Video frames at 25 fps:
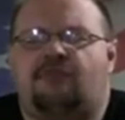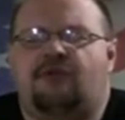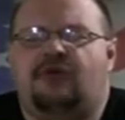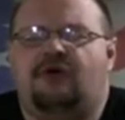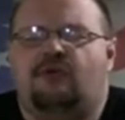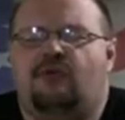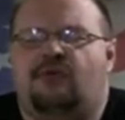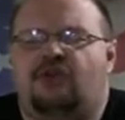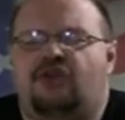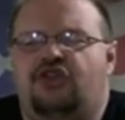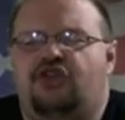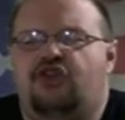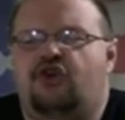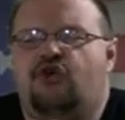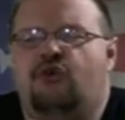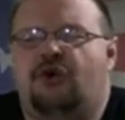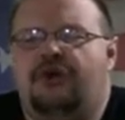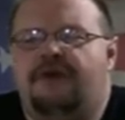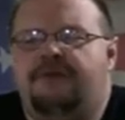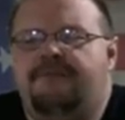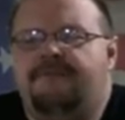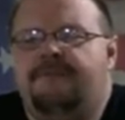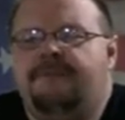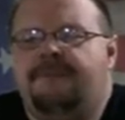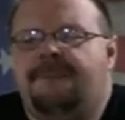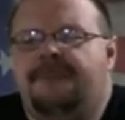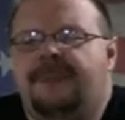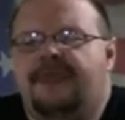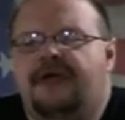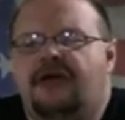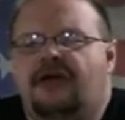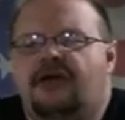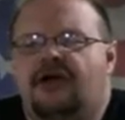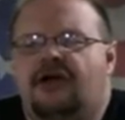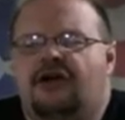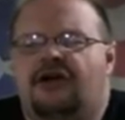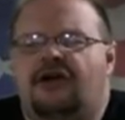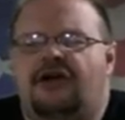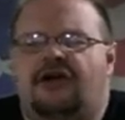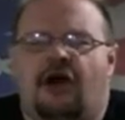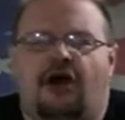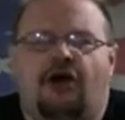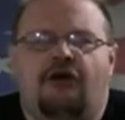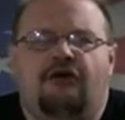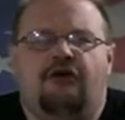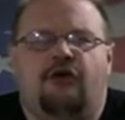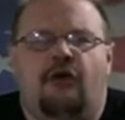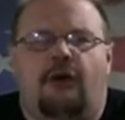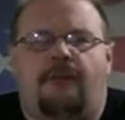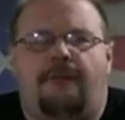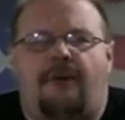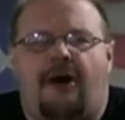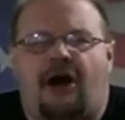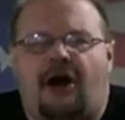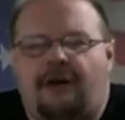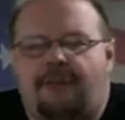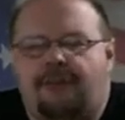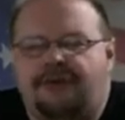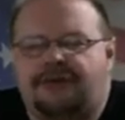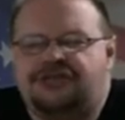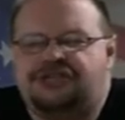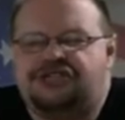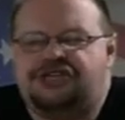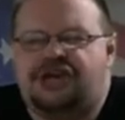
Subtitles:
when you would go to a barber